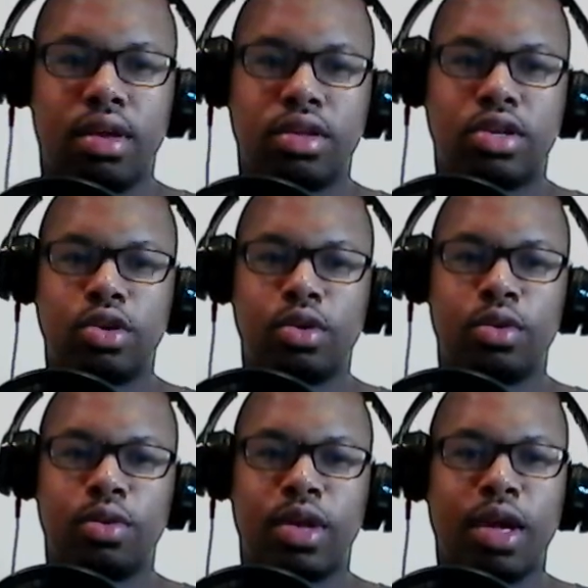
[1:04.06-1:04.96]

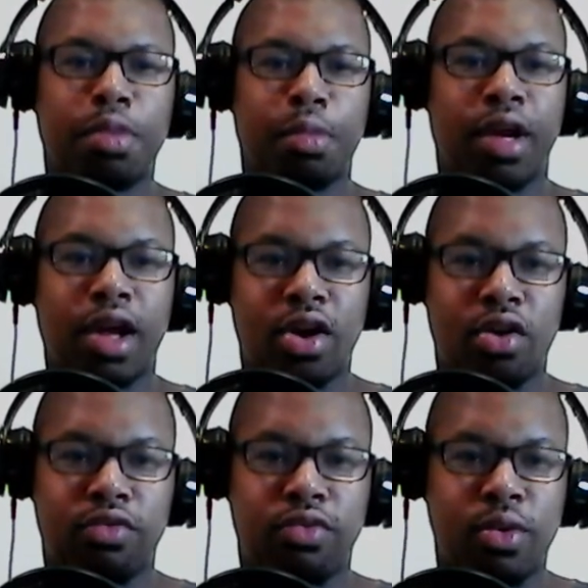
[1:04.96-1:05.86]
to get
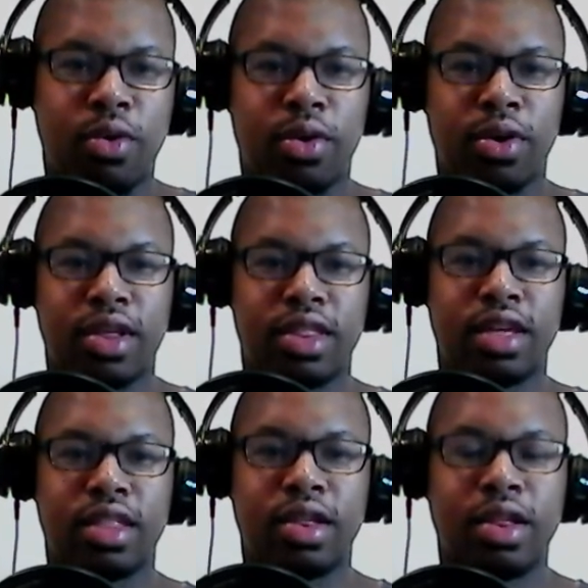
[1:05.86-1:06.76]
prepared for the
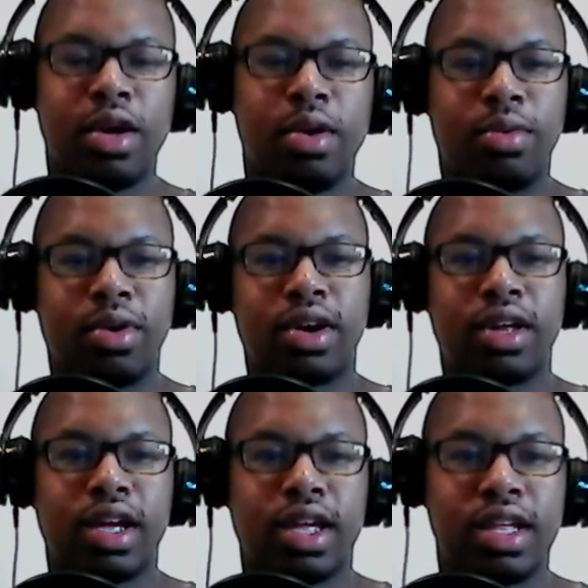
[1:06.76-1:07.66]
season, we're going to
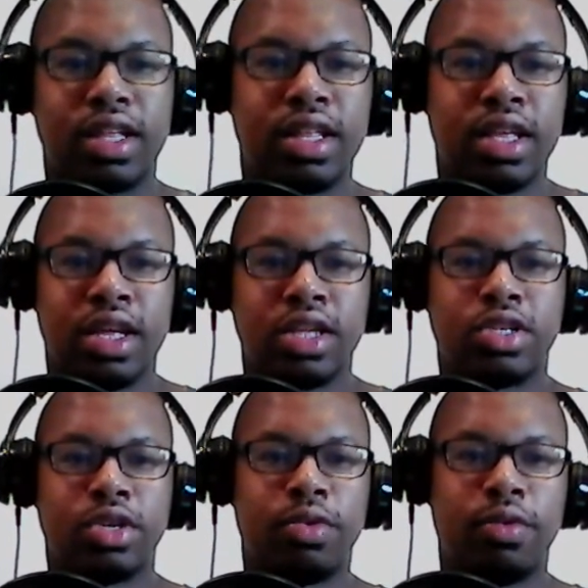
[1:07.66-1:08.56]
look
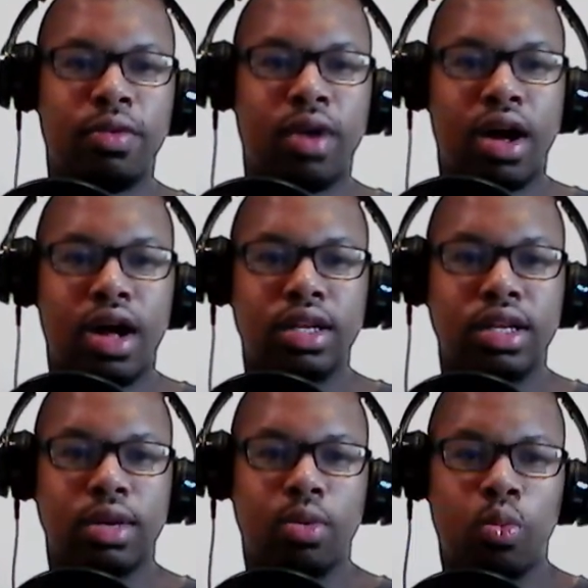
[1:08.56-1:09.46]
into
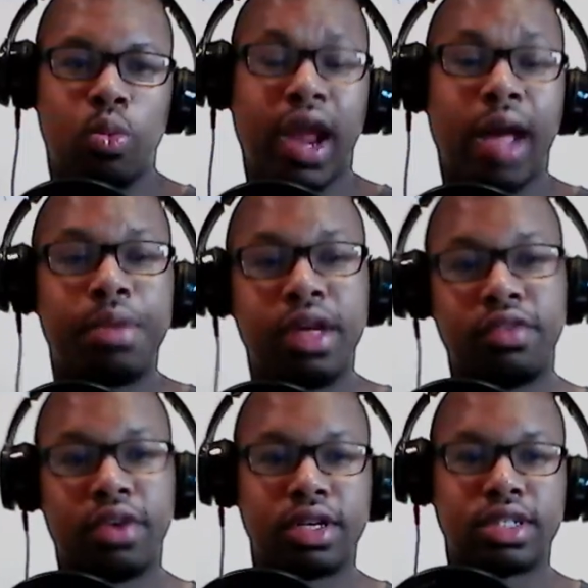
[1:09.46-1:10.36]
what I believe
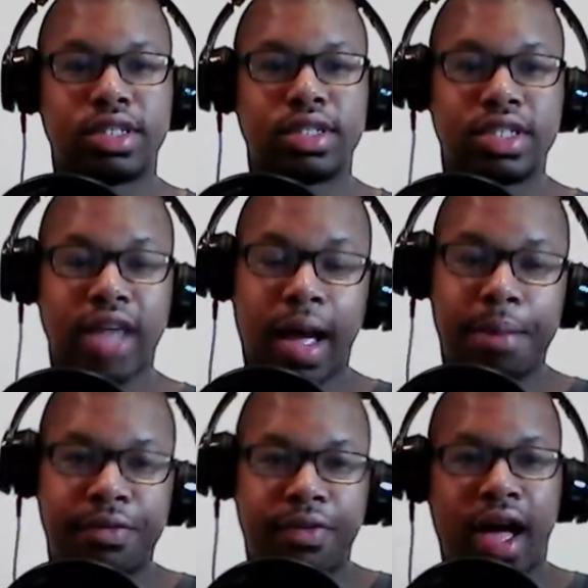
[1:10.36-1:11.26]
are the
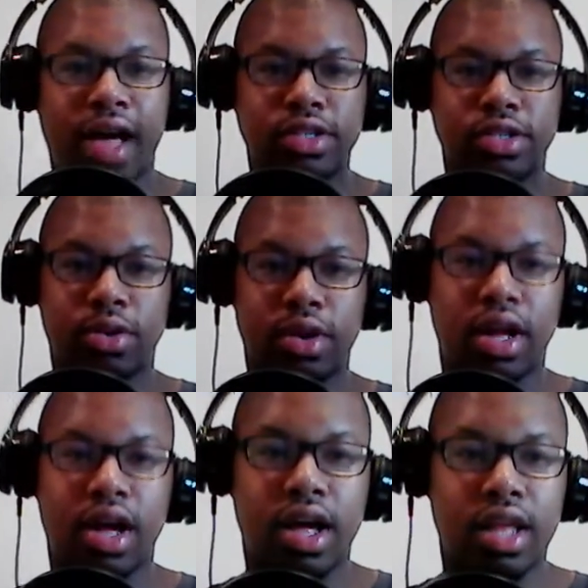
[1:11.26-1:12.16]
top five
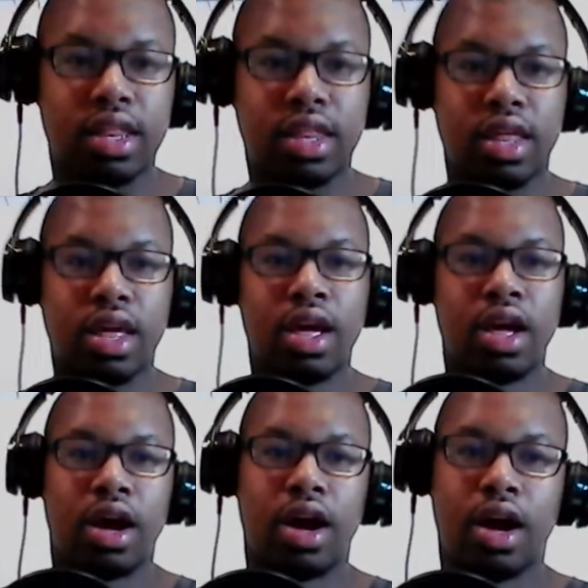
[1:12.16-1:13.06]
storylines
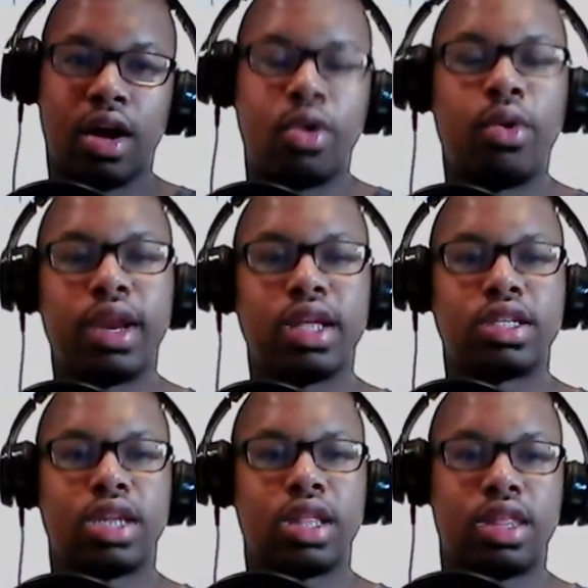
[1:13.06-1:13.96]
going
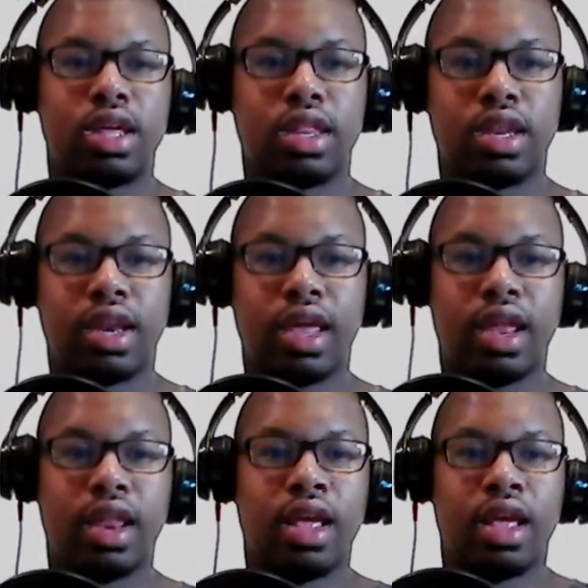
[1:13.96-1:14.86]
into the season
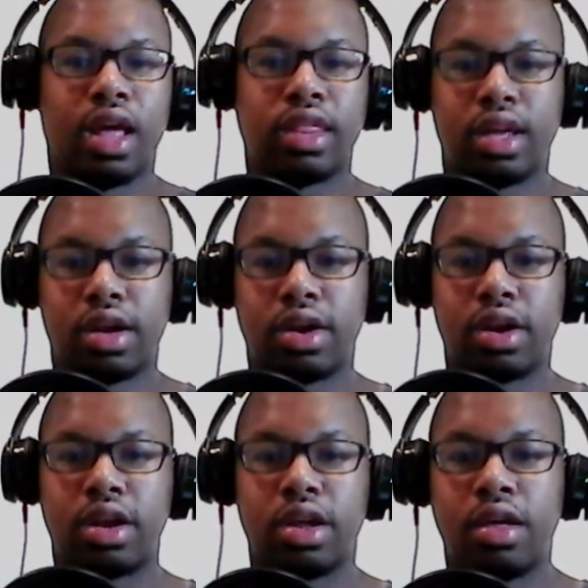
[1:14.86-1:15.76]
that I think are
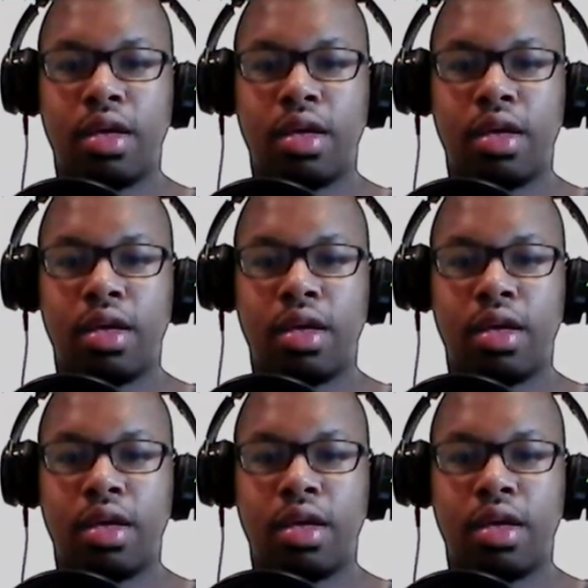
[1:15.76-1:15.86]
going to